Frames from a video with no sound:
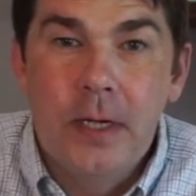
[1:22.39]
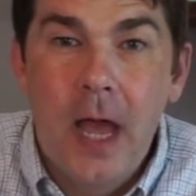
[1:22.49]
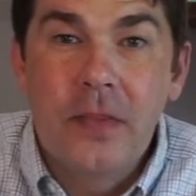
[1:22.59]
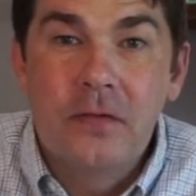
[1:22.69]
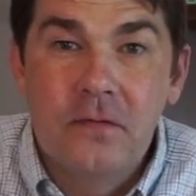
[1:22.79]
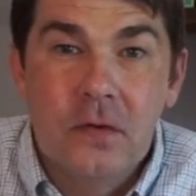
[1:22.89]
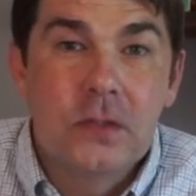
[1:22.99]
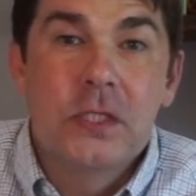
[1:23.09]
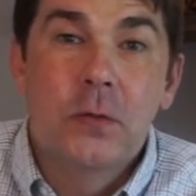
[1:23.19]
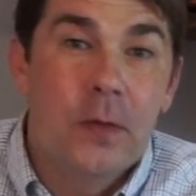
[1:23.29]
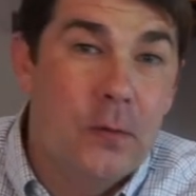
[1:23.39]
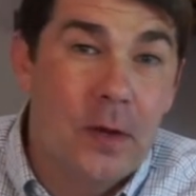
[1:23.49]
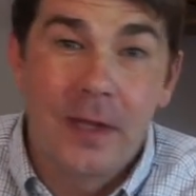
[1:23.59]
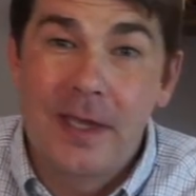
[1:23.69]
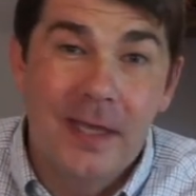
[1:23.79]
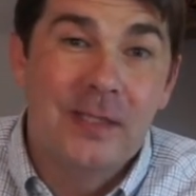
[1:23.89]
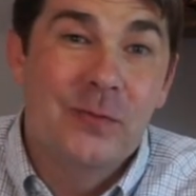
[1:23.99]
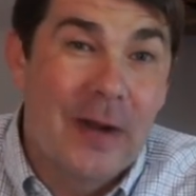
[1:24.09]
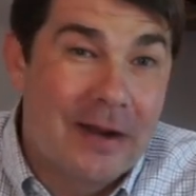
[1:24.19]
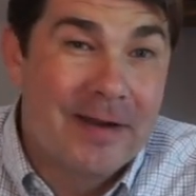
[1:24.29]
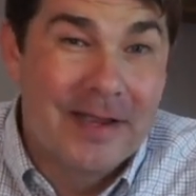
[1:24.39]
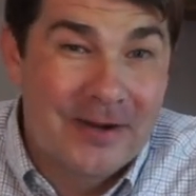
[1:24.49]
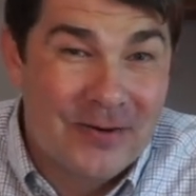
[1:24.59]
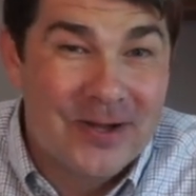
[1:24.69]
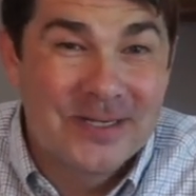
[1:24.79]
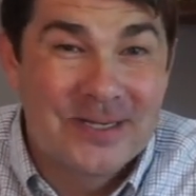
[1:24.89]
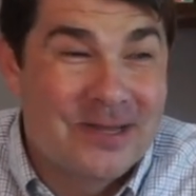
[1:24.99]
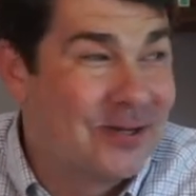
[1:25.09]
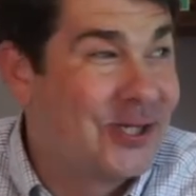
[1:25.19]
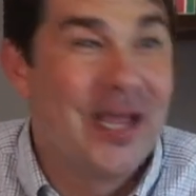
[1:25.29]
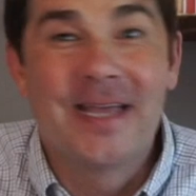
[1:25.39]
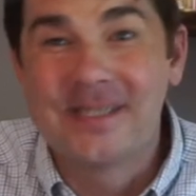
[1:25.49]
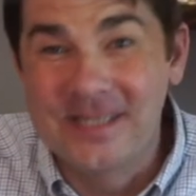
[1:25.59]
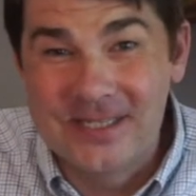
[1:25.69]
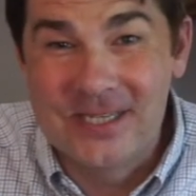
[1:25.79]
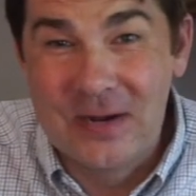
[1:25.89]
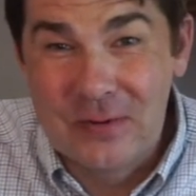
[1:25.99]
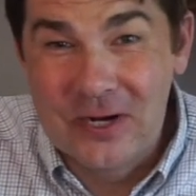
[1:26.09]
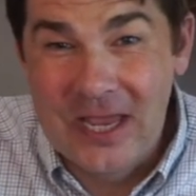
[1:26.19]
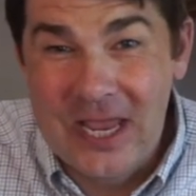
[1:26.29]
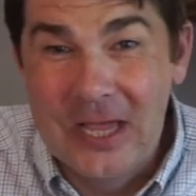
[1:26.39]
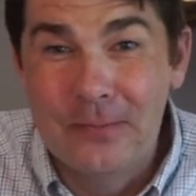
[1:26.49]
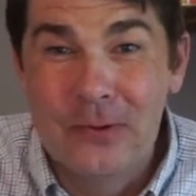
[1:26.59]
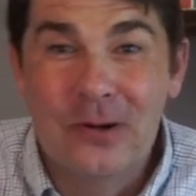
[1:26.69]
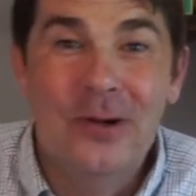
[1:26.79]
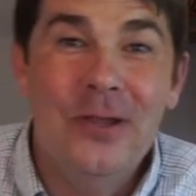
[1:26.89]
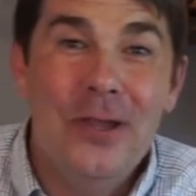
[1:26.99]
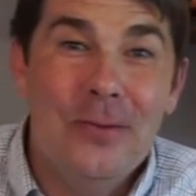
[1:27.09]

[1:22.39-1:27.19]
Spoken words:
not the verse that we want kids wearing across their chest at summer camp or